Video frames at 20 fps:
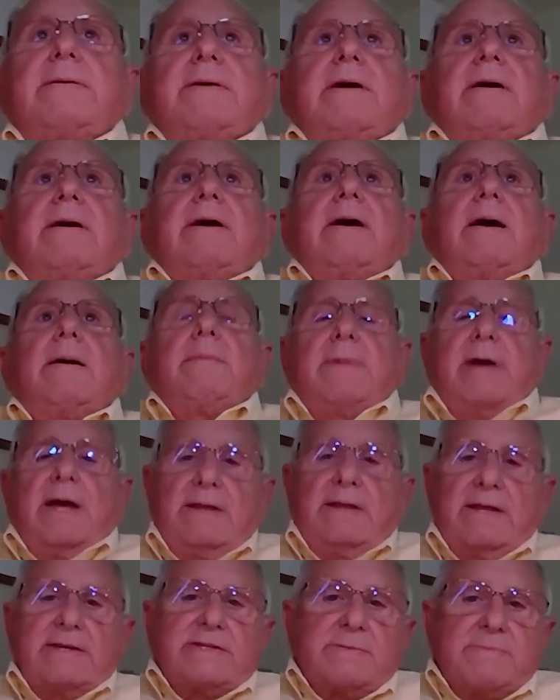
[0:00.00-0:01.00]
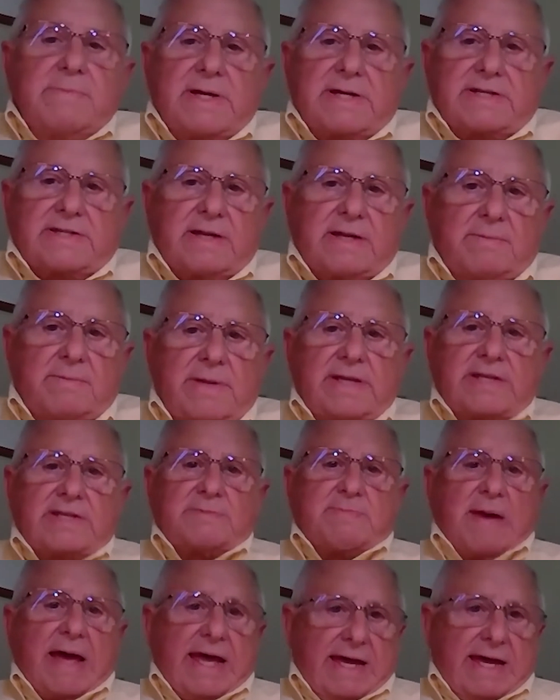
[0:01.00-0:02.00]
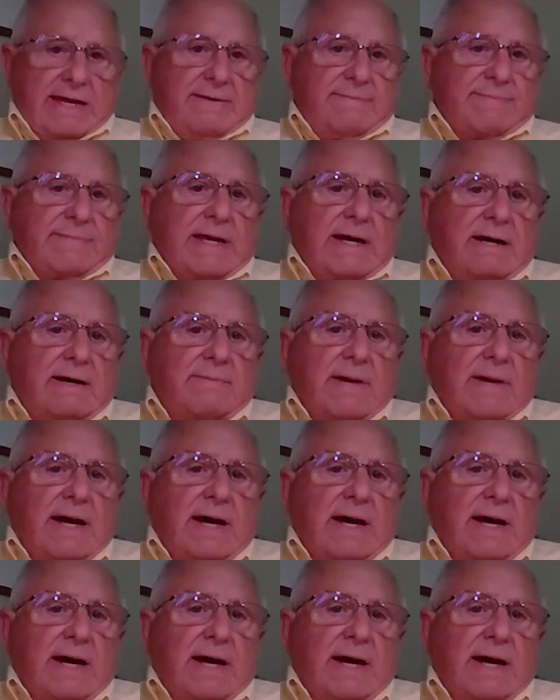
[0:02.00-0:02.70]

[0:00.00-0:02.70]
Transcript: give it it's a mixed bag.